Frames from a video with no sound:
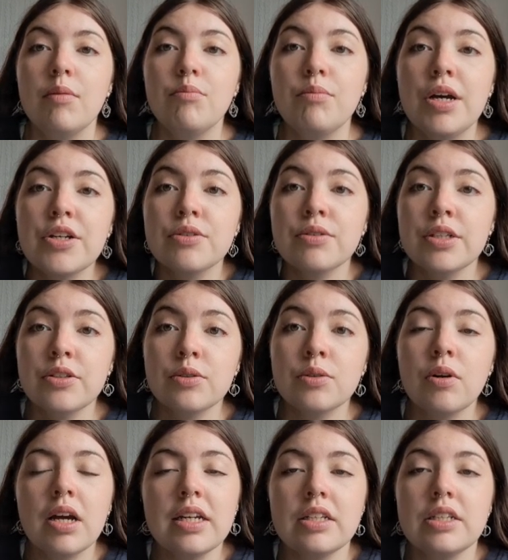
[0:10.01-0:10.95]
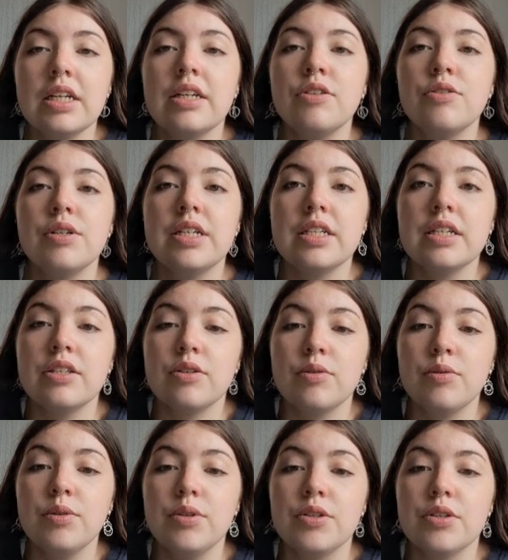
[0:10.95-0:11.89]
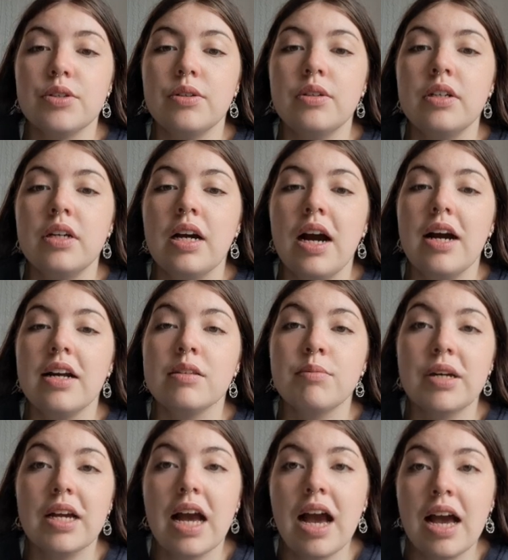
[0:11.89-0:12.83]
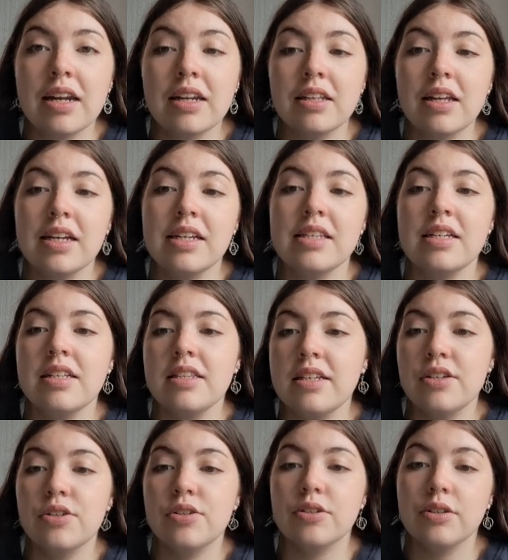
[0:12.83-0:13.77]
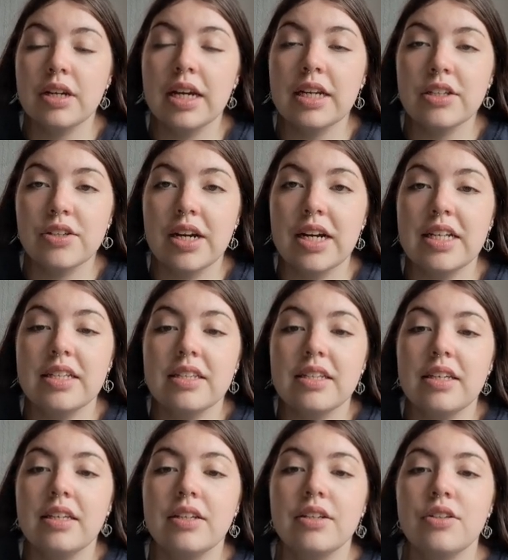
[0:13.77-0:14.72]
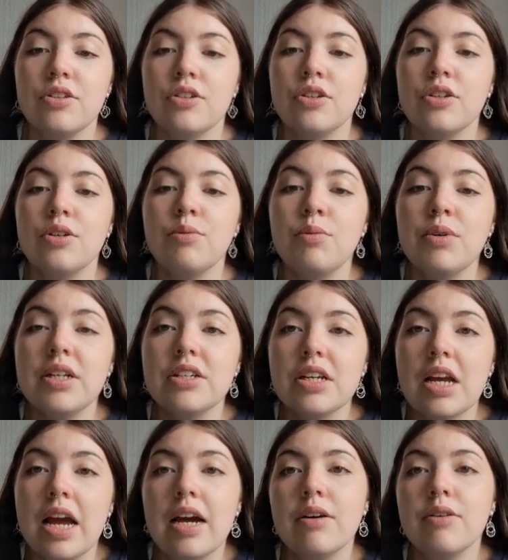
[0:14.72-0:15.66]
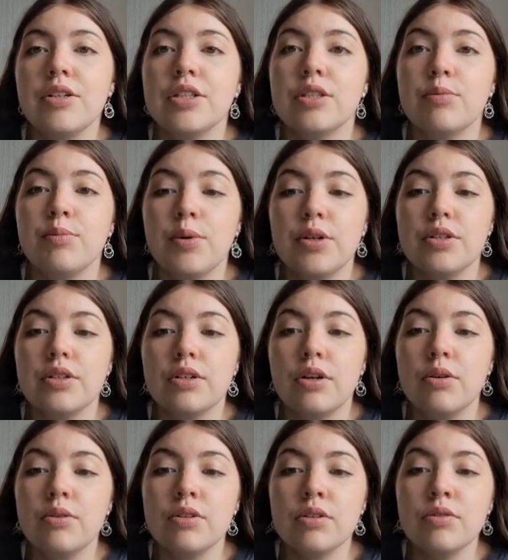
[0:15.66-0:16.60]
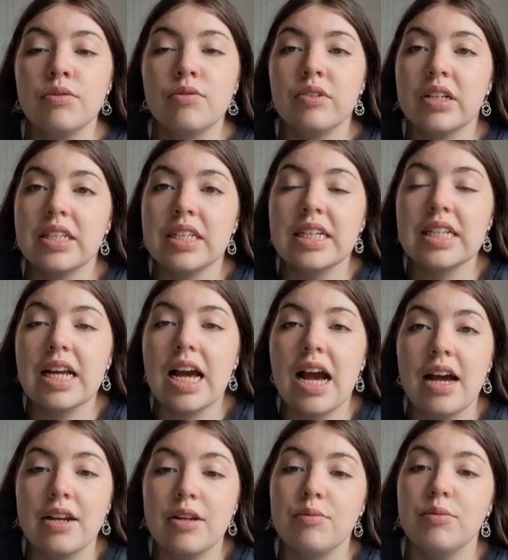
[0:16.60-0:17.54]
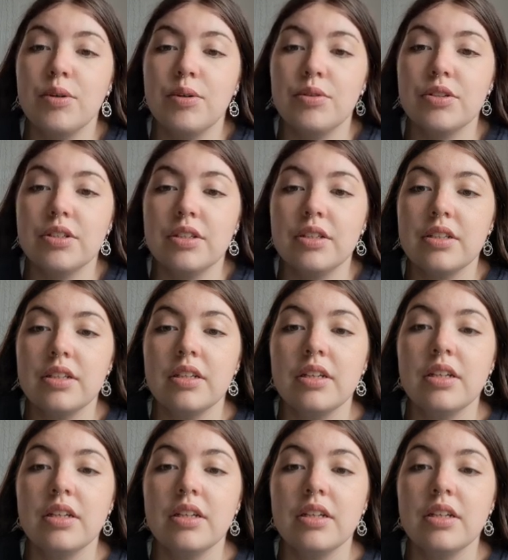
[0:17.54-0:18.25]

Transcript: Measuring shoreline change rates is crucial, as by analysing these shoreline trends, it can show which areas are prone to coastal flooding and erosion,